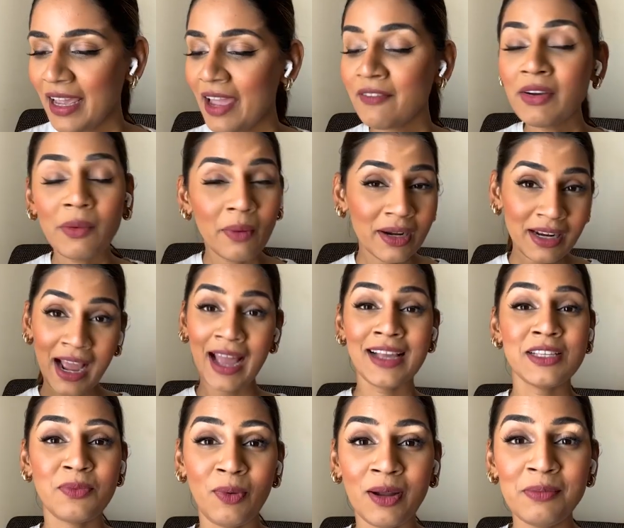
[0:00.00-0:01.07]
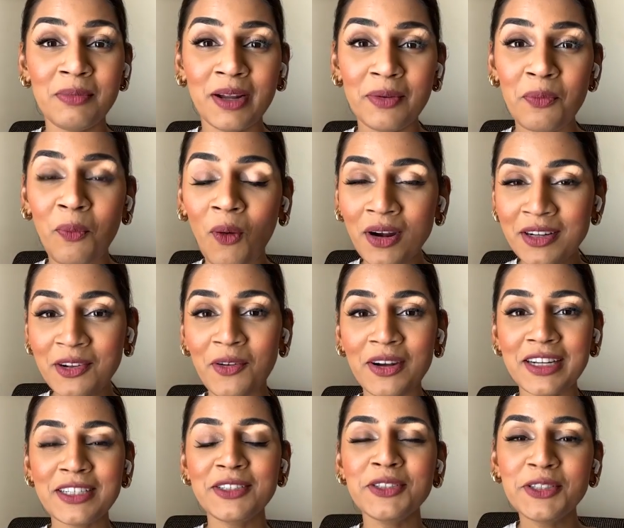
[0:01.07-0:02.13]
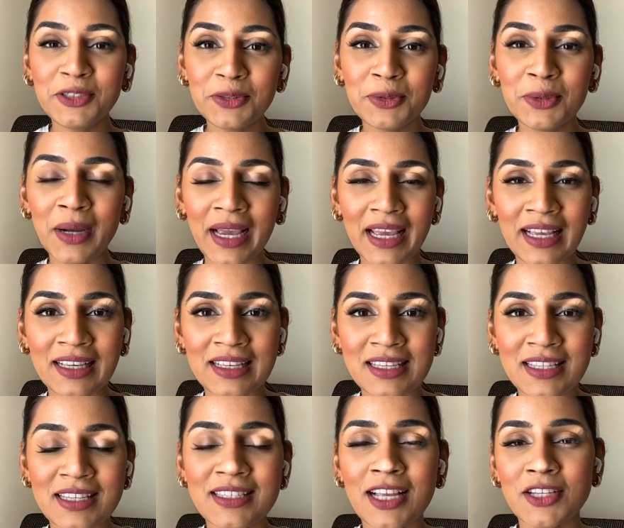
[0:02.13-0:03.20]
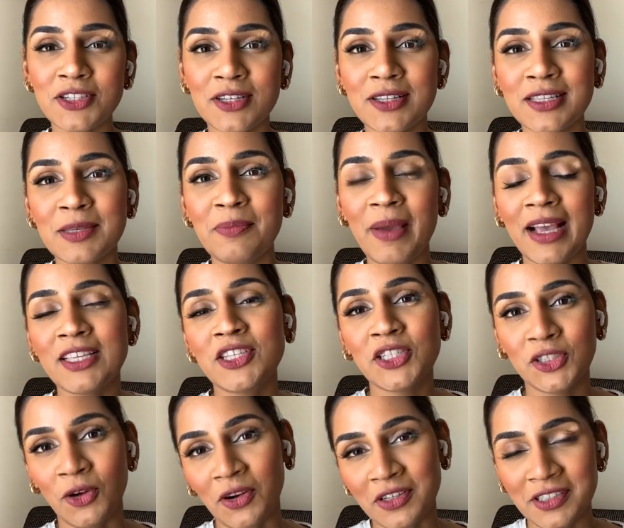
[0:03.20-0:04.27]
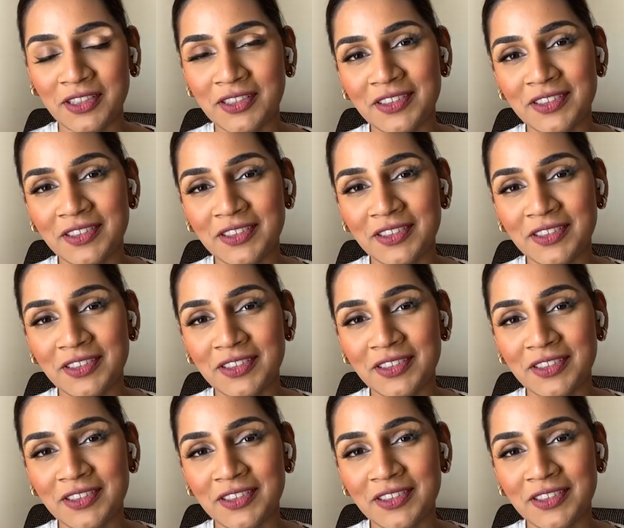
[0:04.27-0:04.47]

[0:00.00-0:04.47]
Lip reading: Everyone has one, but what, according to you, is Sachin's best shot?